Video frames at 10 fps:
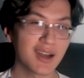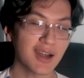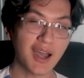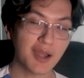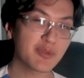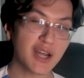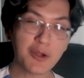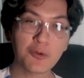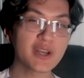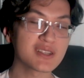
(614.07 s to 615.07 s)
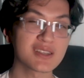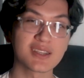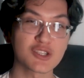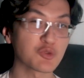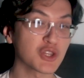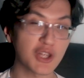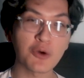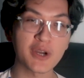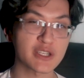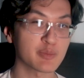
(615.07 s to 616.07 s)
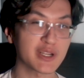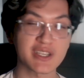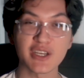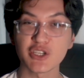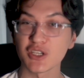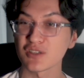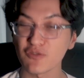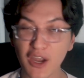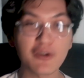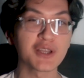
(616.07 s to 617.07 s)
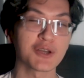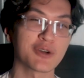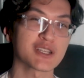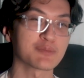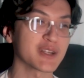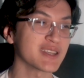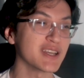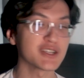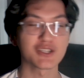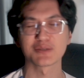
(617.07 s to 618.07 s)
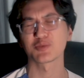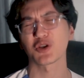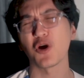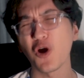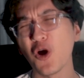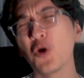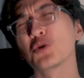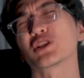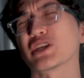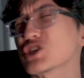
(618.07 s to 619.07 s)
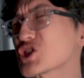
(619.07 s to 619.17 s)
I mean, I went into this with low expectations, very low expectations, but holy